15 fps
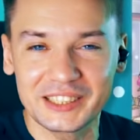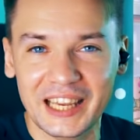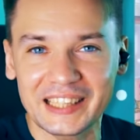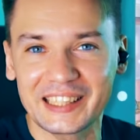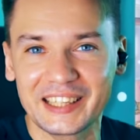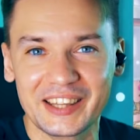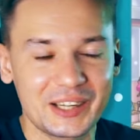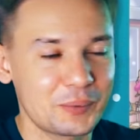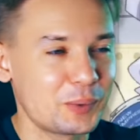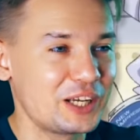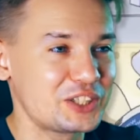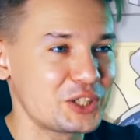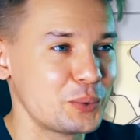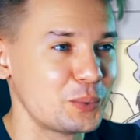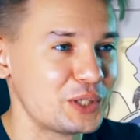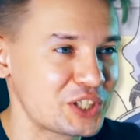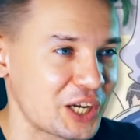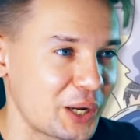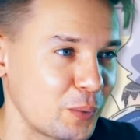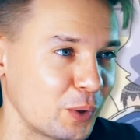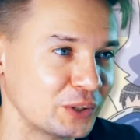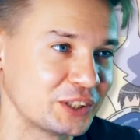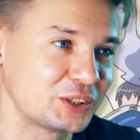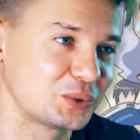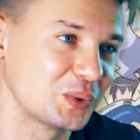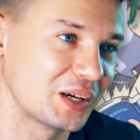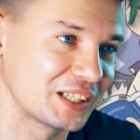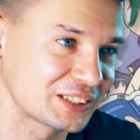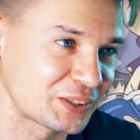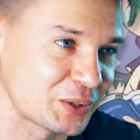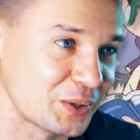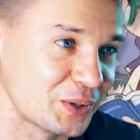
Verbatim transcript: exactly the question which I wanted to ask